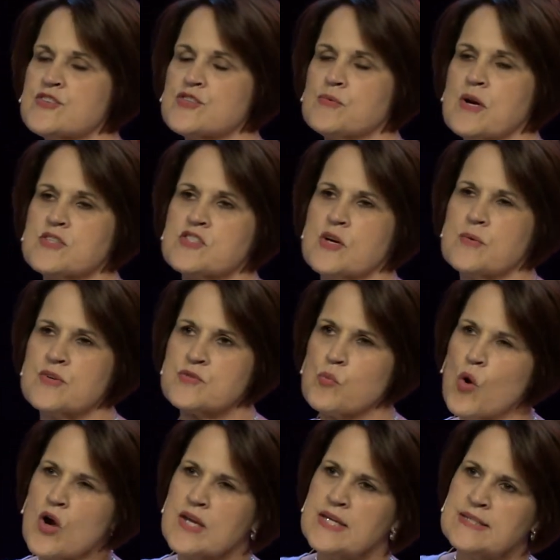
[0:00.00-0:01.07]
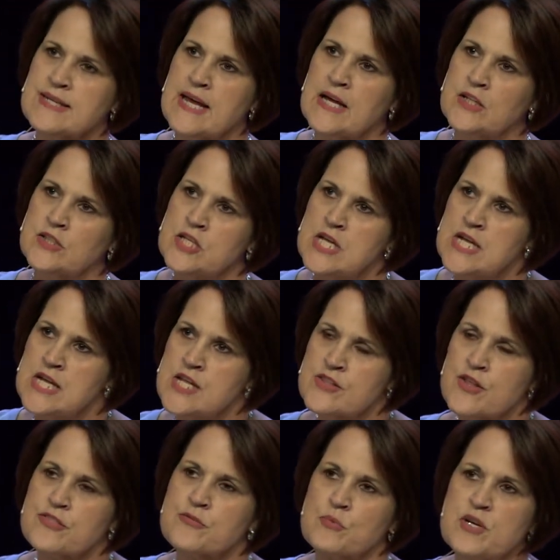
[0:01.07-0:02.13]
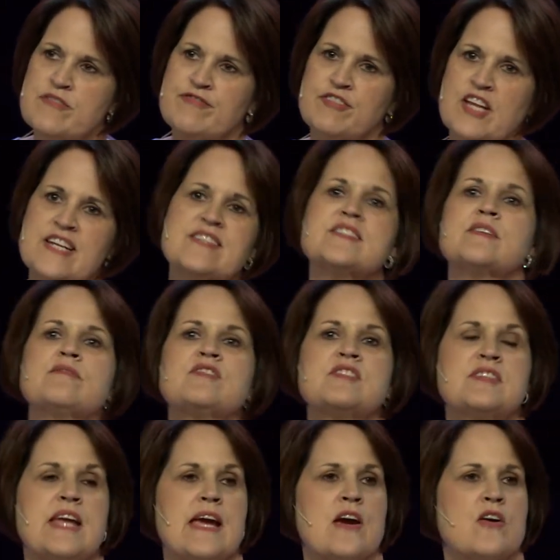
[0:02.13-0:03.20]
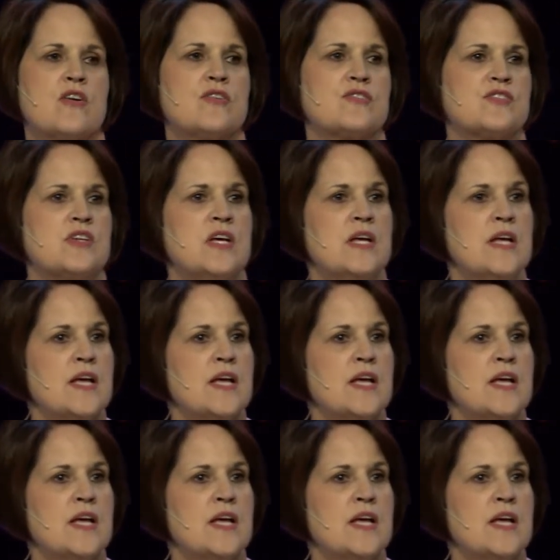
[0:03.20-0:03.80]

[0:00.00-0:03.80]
So as I was walking down the three flights of stairs,